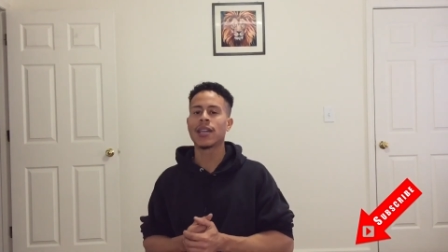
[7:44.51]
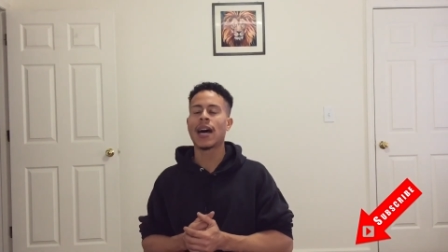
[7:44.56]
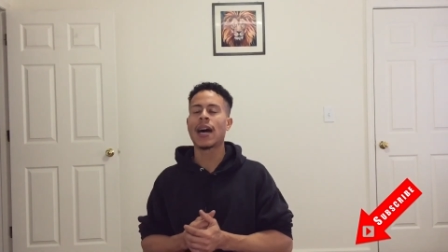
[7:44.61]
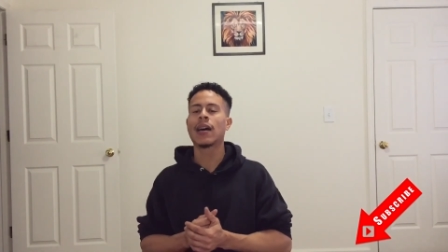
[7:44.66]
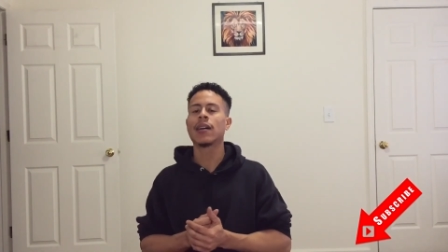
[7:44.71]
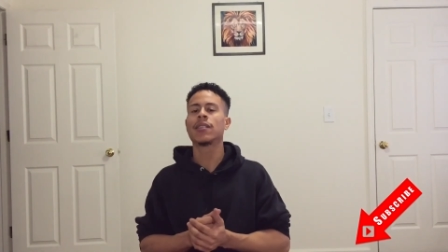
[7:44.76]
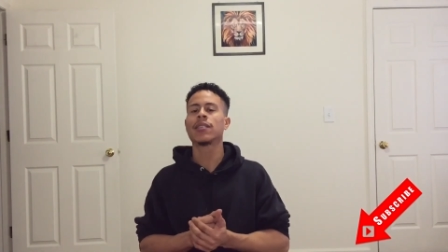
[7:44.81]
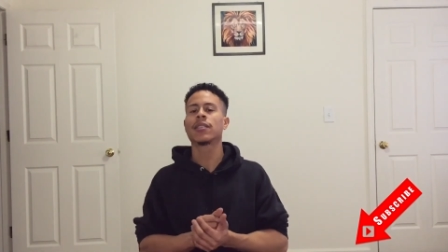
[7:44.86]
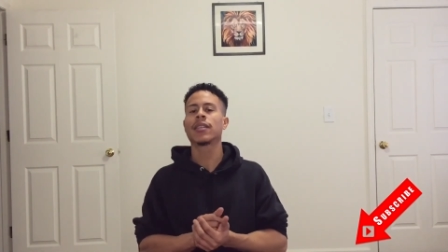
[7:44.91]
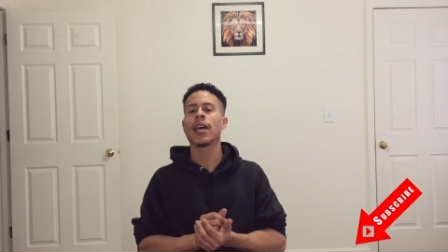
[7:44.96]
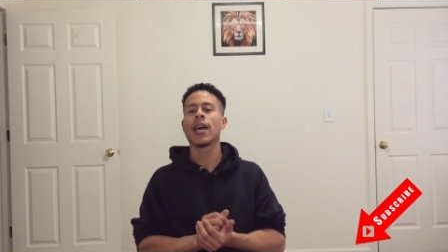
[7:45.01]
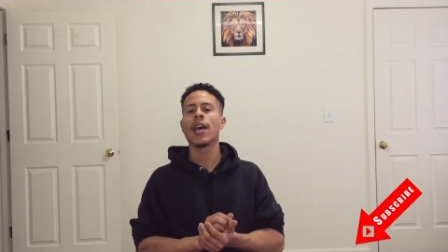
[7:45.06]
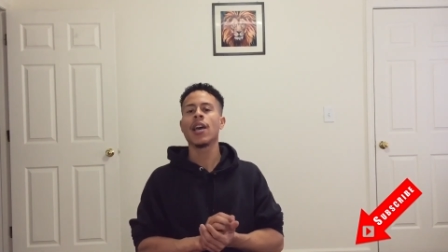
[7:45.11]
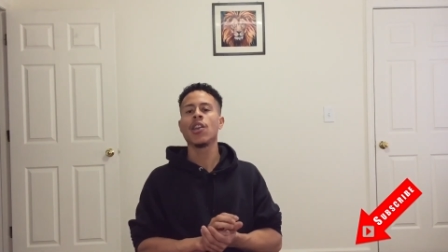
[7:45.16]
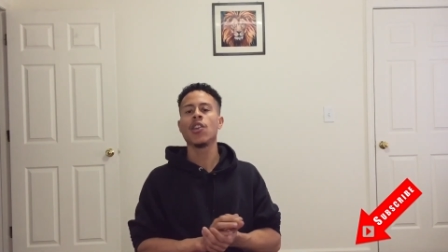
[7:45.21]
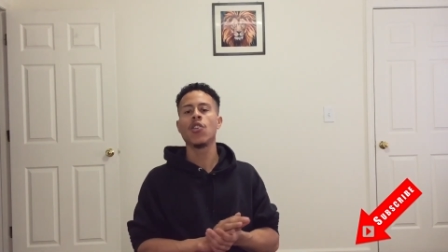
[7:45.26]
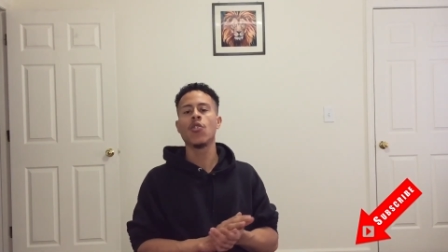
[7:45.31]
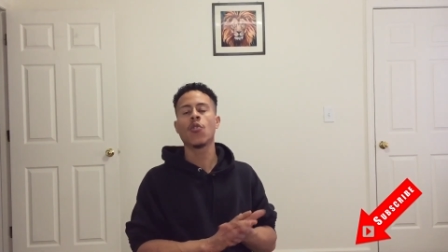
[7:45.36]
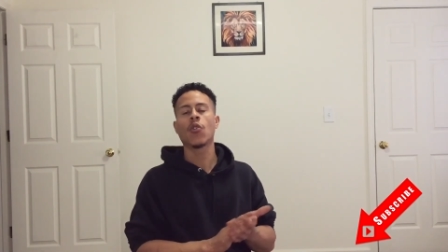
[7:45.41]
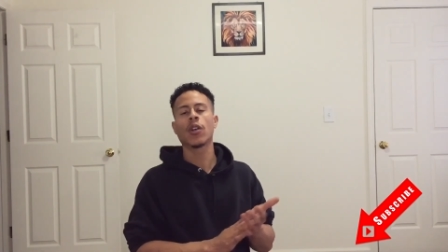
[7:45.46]
I say
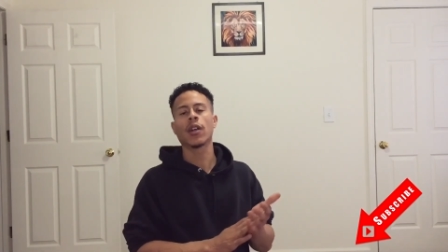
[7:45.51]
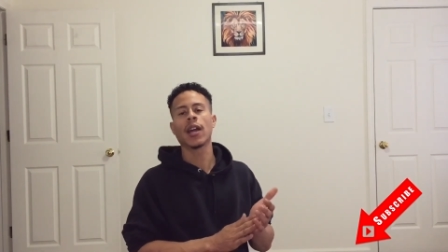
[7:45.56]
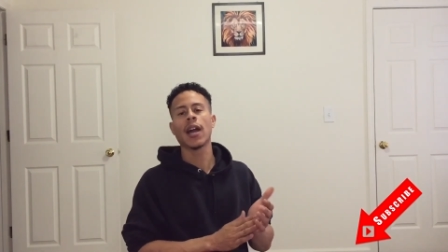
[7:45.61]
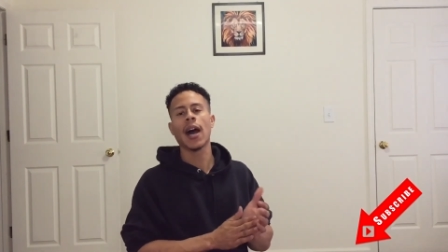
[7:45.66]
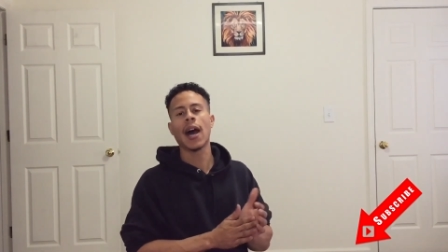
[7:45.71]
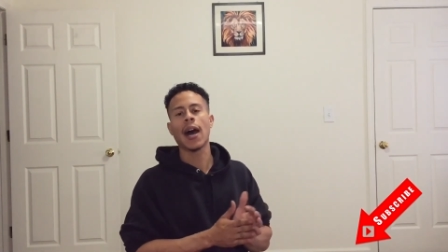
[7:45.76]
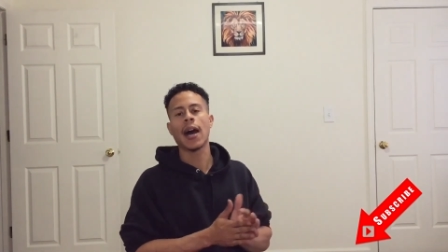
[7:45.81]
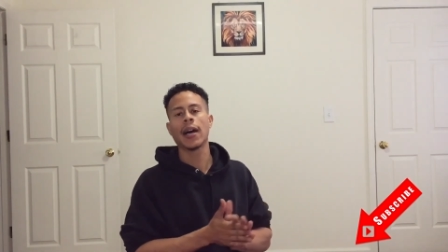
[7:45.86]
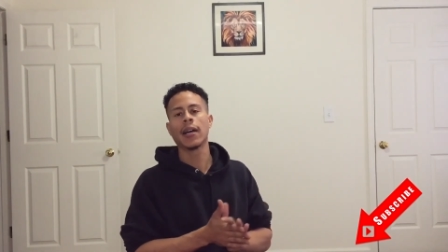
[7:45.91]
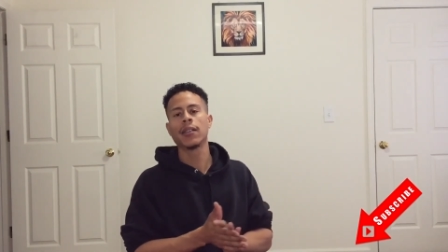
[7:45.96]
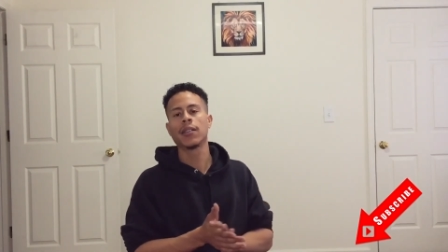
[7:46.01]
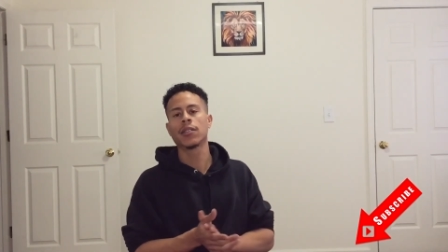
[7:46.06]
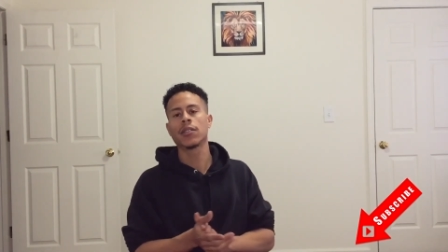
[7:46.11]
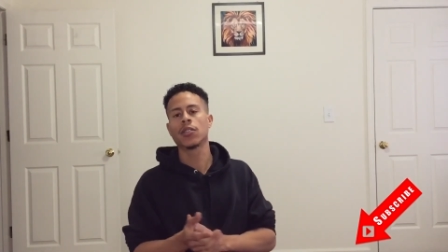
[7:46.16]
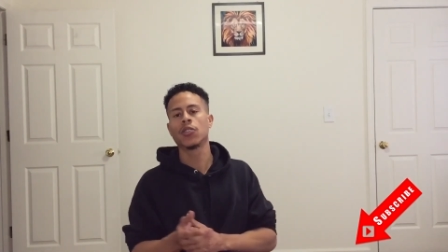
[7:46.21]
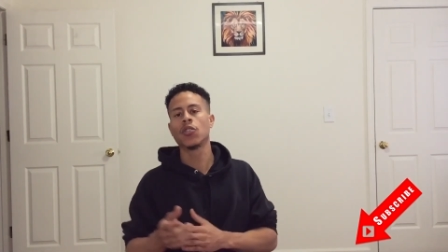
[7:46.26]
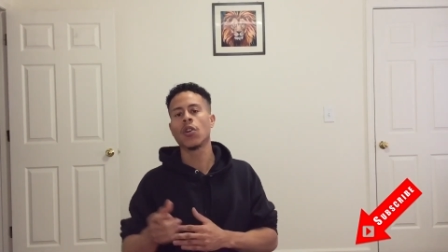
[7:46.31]
you are gods.